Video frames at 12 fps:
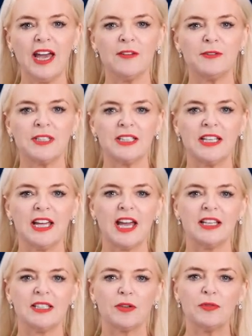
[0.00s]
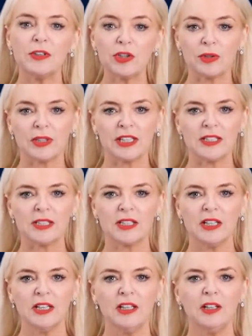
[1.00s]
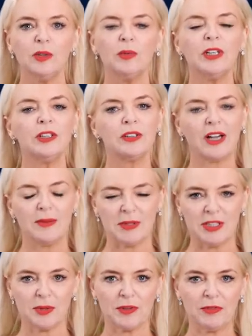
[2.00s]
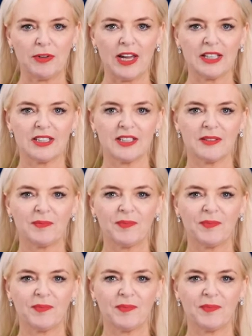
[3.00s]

FCA's official list will come into effect.